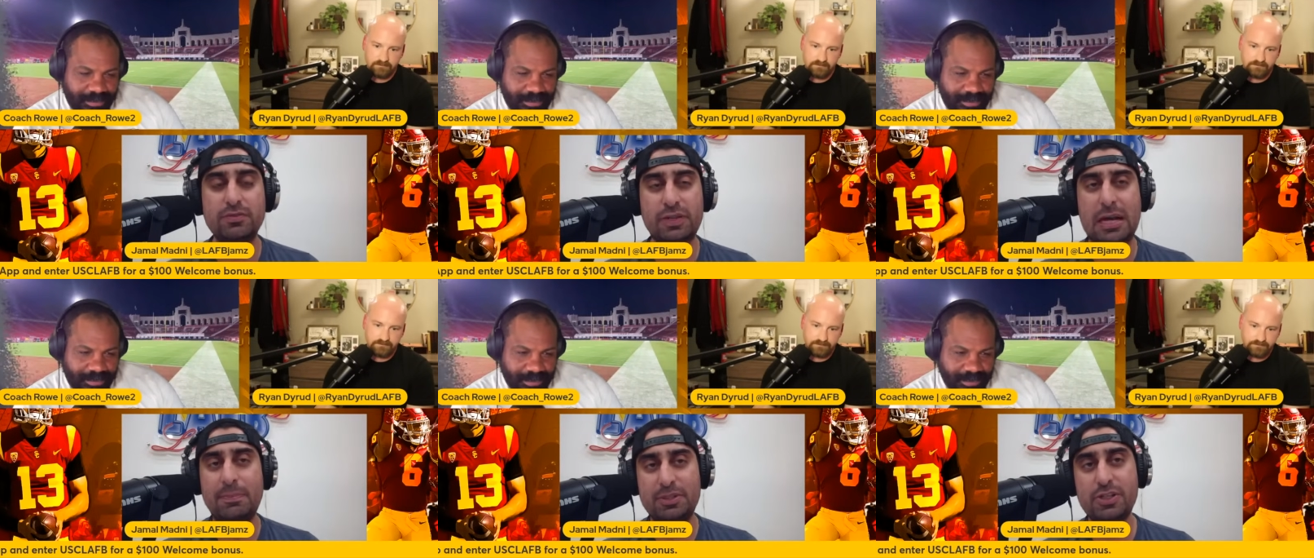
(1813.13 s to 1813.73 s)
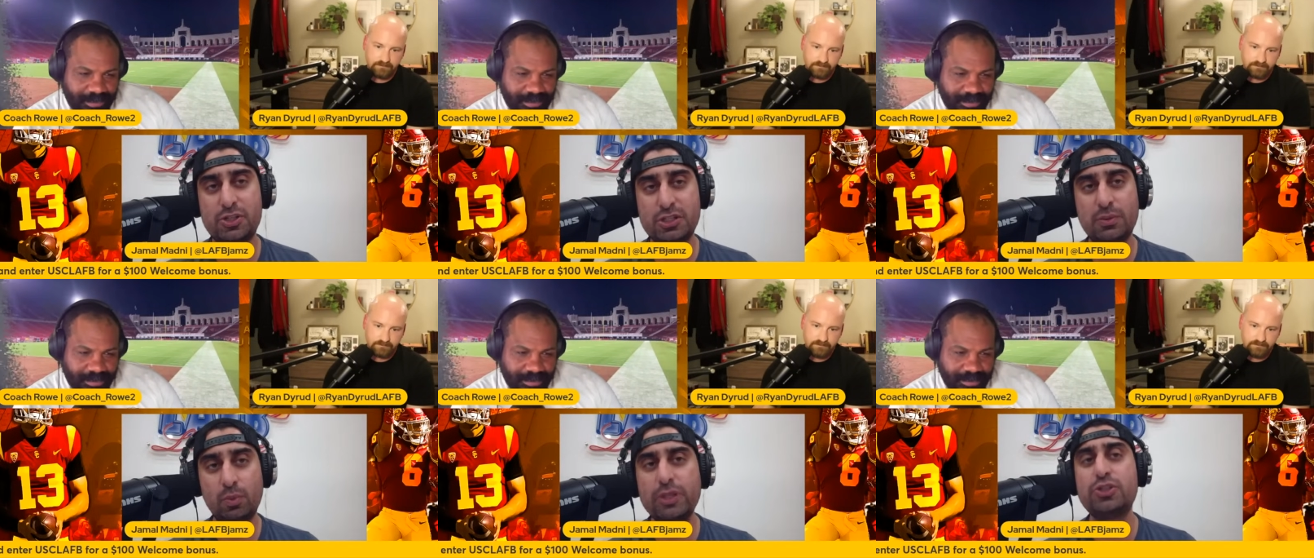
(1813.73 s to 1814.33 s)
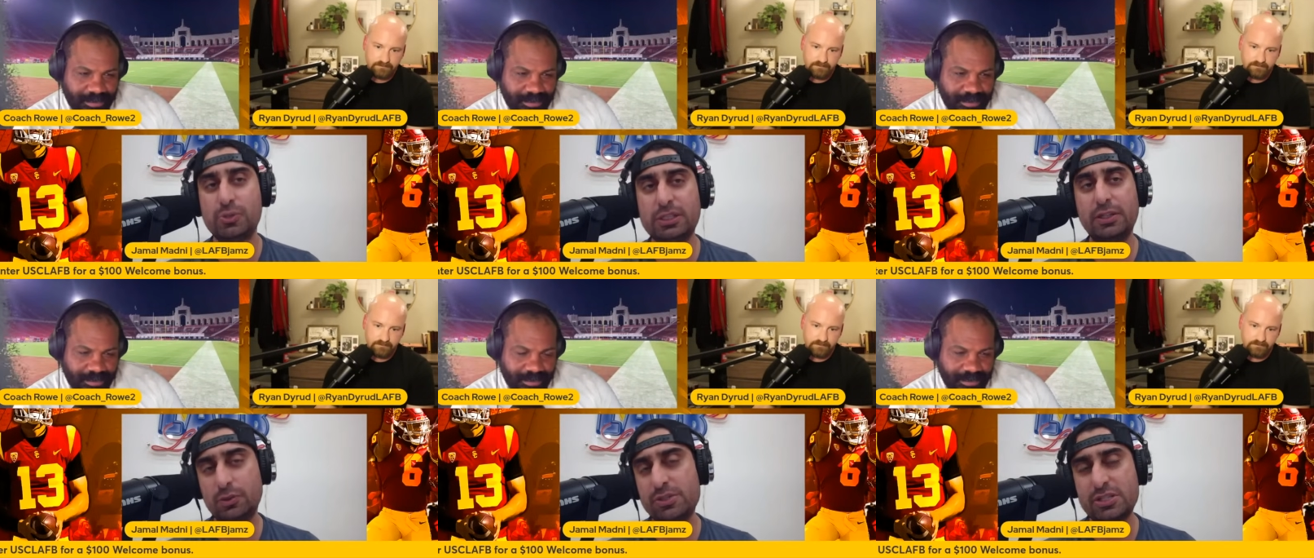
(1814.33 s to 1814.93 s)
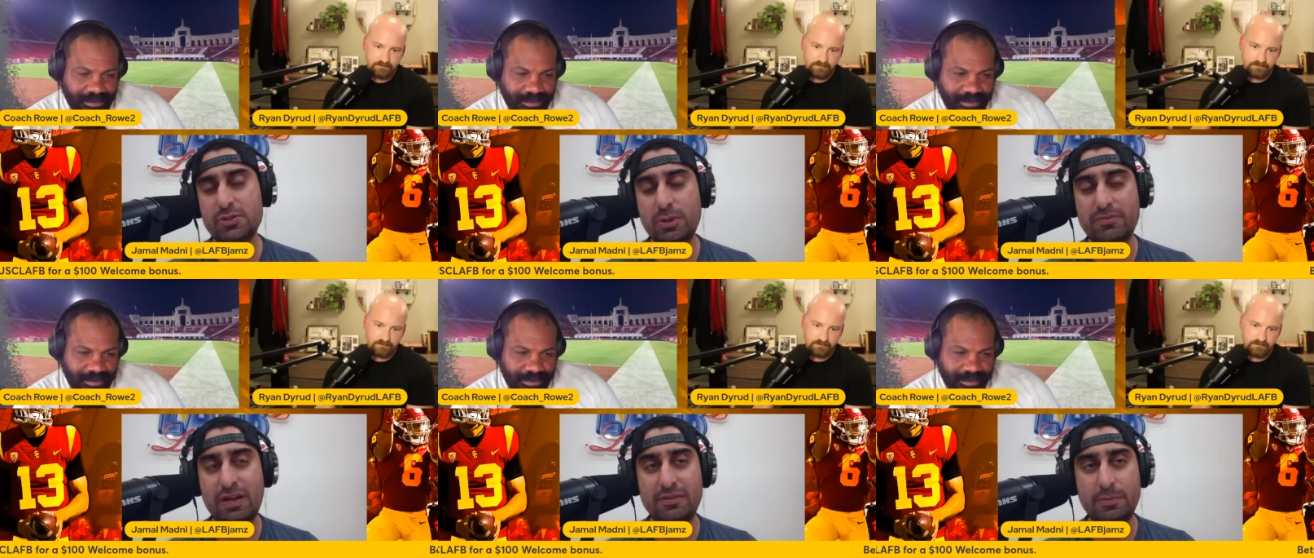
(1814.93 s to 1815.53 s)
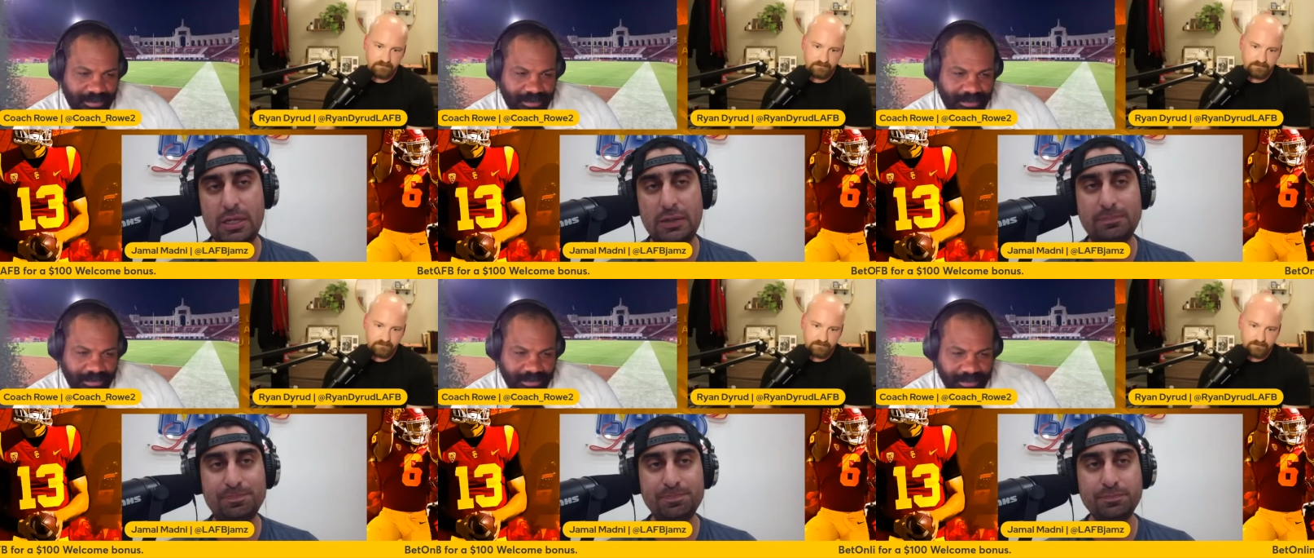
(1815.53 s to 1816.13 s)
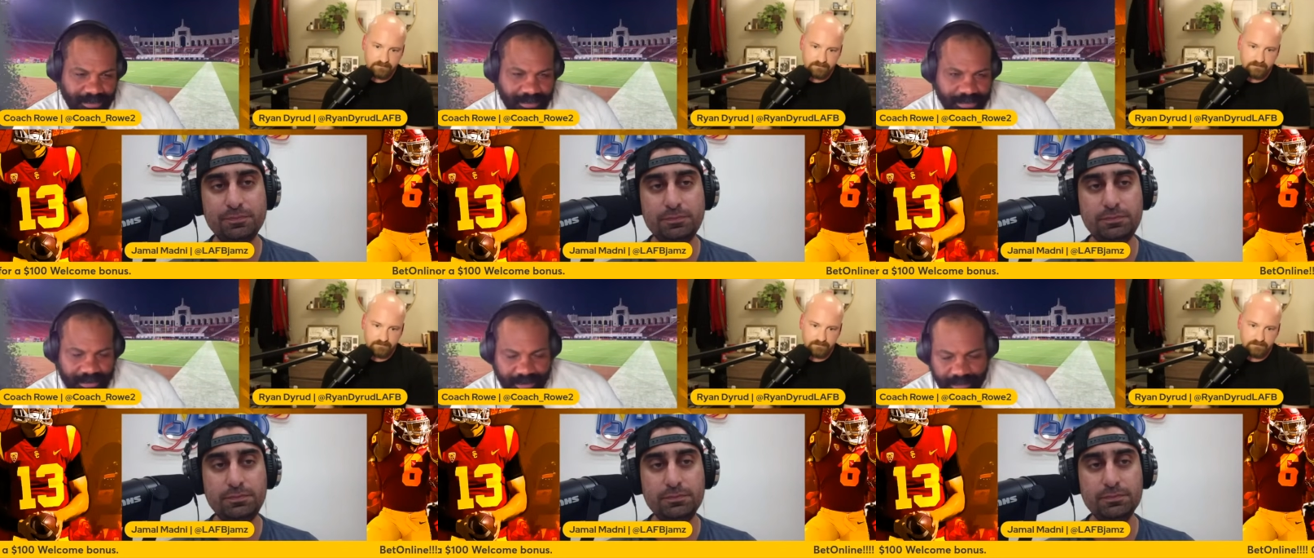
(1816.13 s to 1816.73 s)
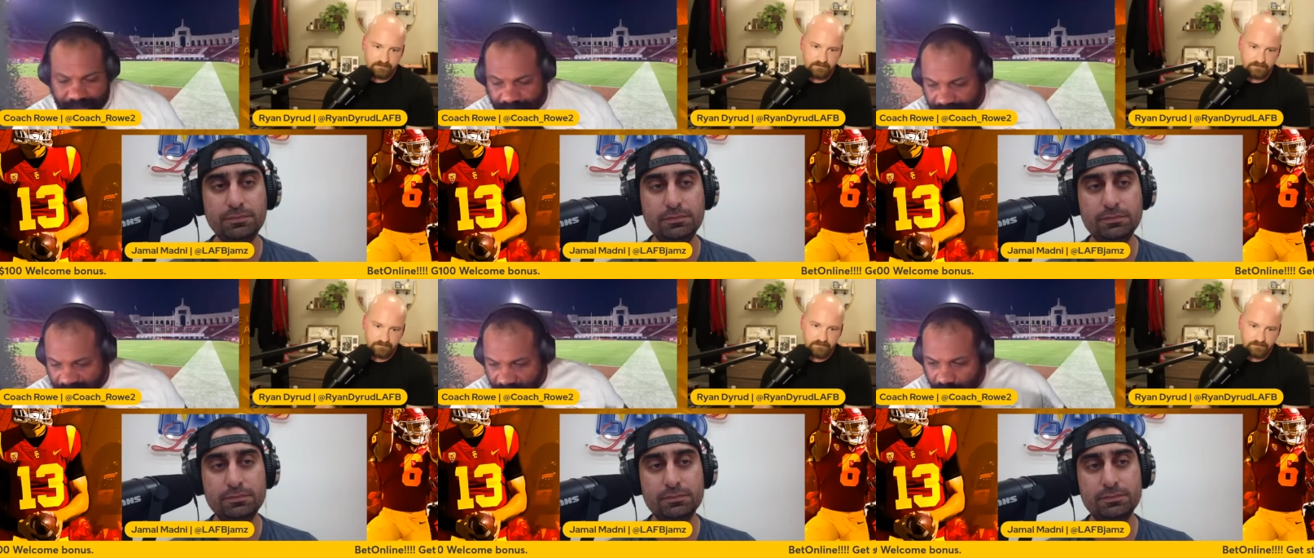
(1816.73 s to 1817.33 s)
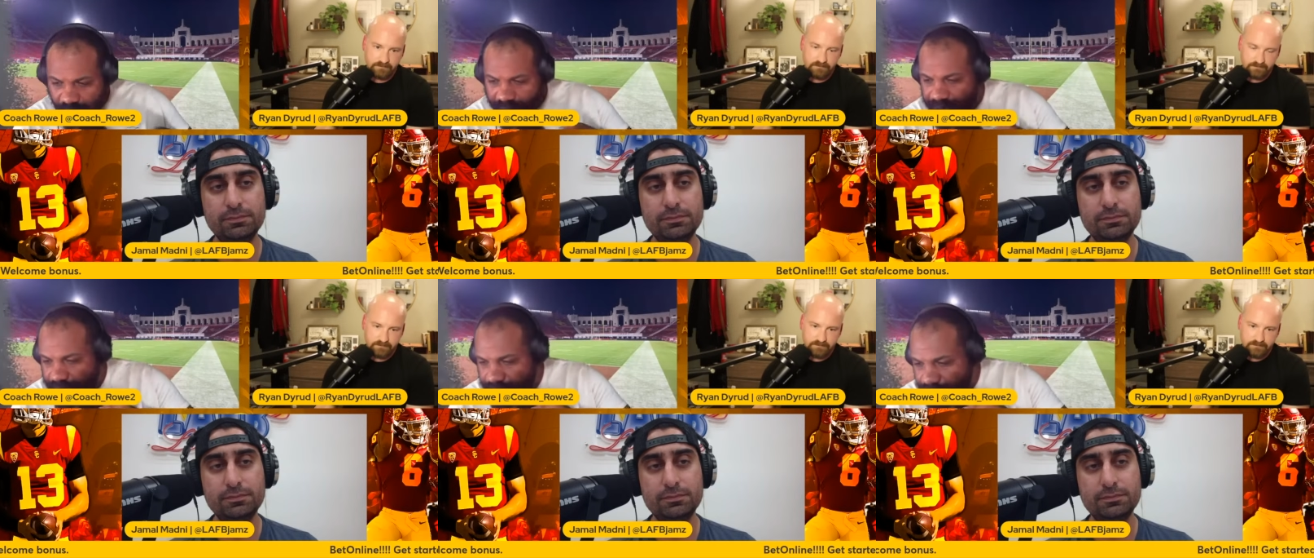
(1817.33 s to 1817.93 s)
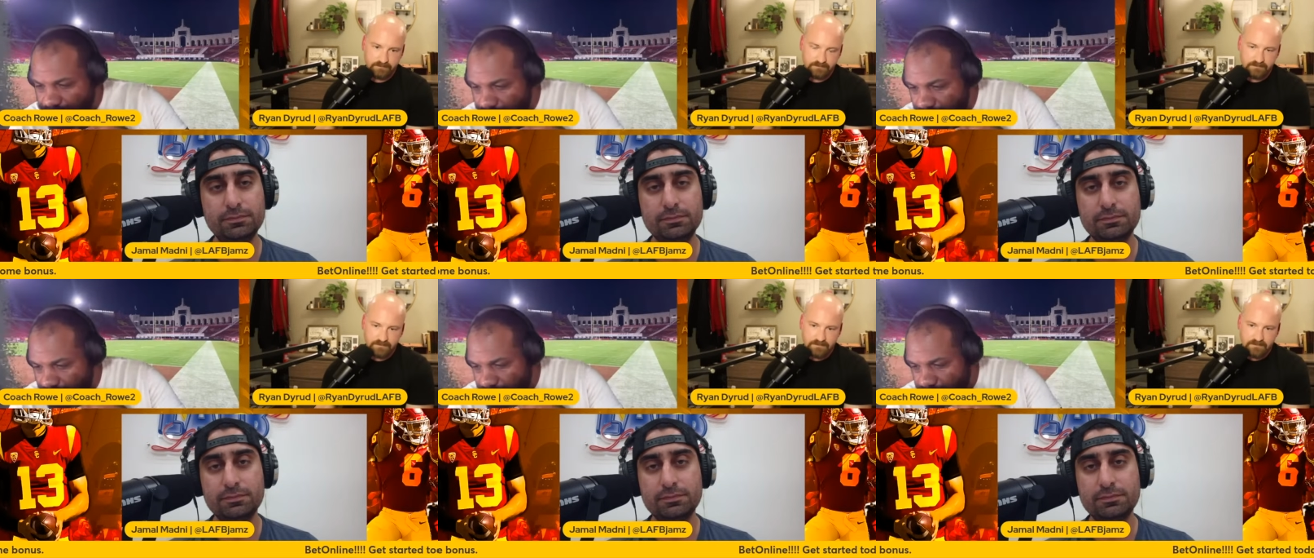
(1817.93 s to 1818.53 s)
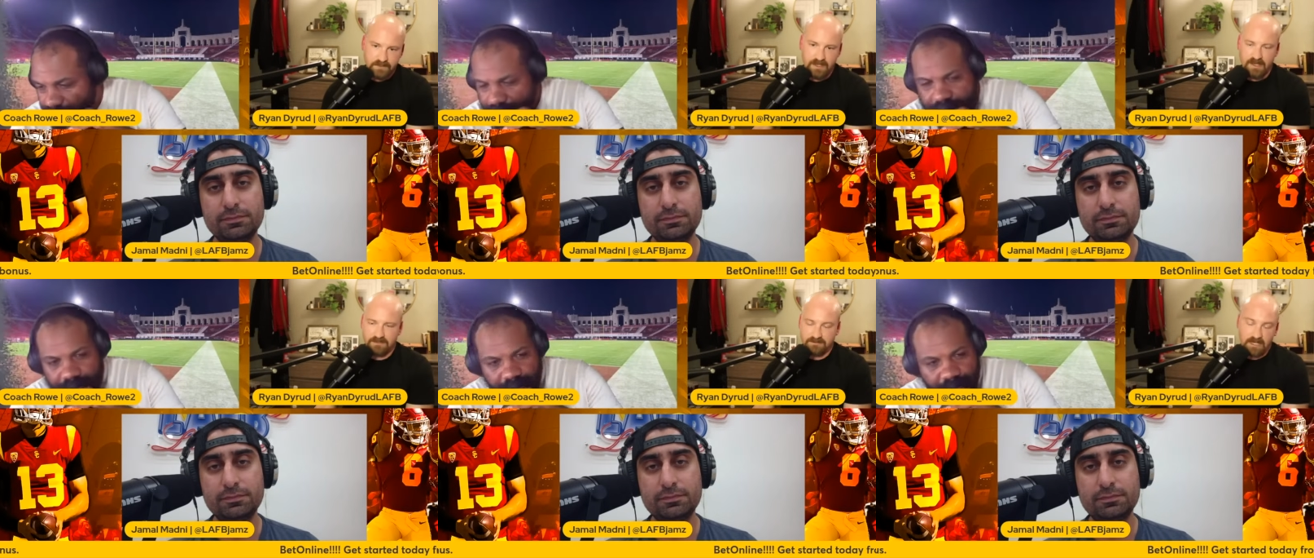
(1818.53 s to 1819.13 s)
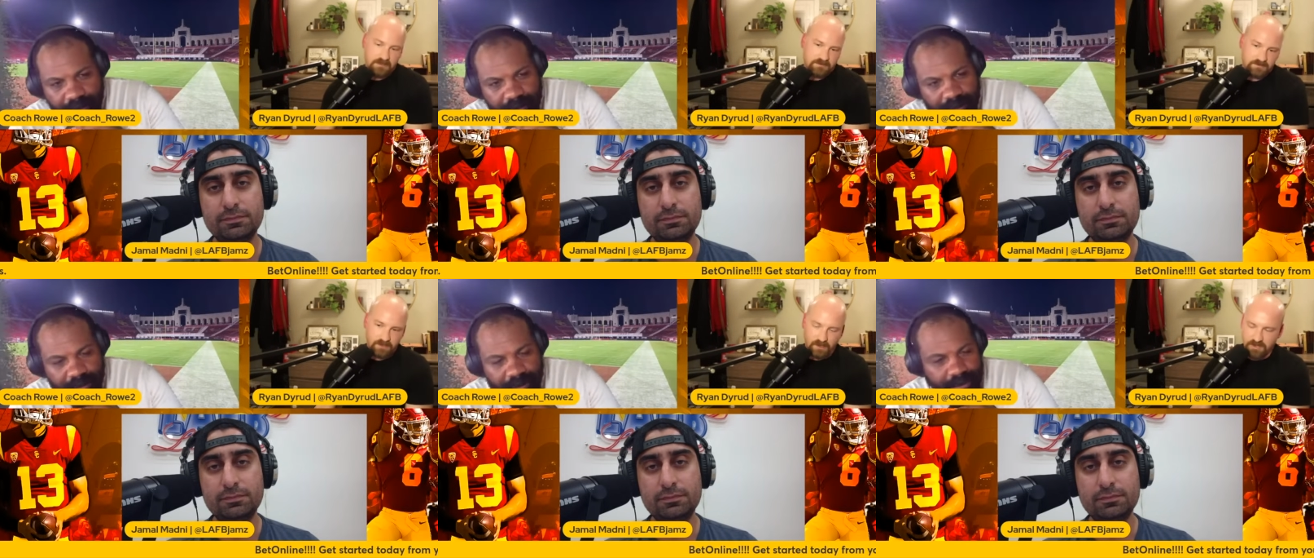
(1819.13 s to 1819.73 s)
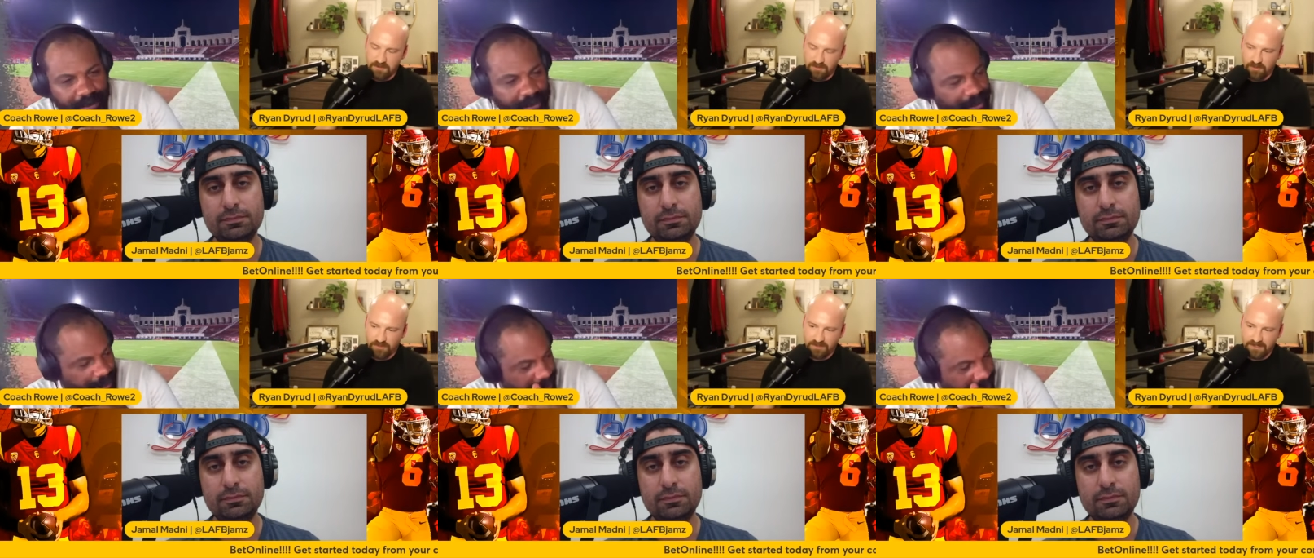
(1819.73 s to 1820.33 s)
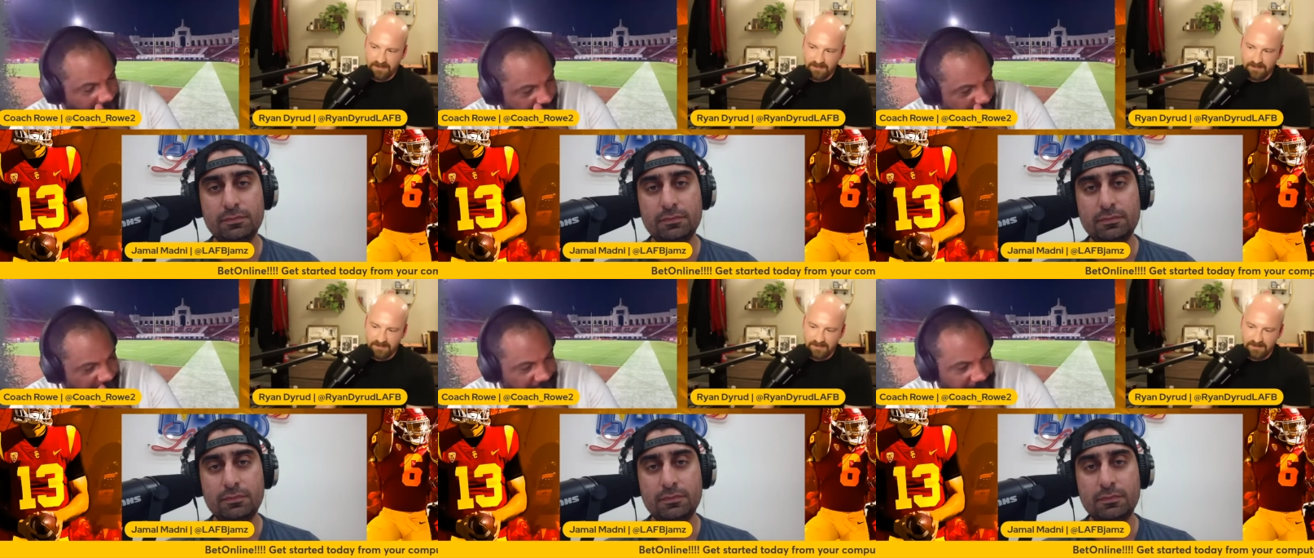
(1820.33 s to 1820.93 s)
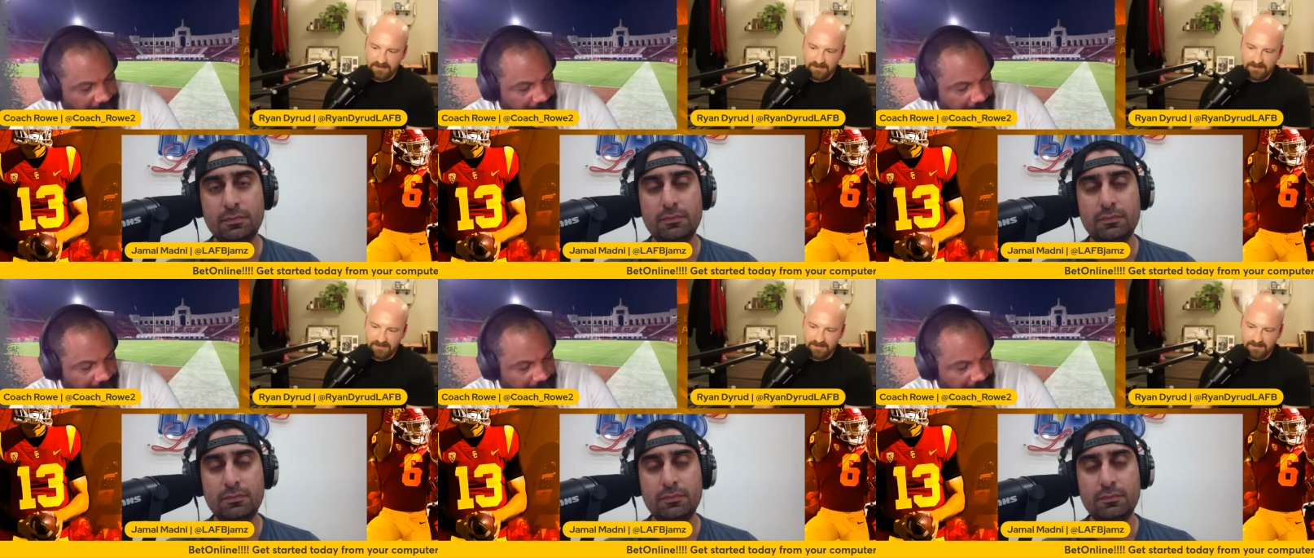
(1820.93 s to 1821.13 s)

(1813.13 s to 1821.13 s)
Speaker 1: of competition with Julian Lewis in 25 and beyond.
Speaker 2: Ryan? Yeah, I, I you know, I agree with both of you. I think, uh,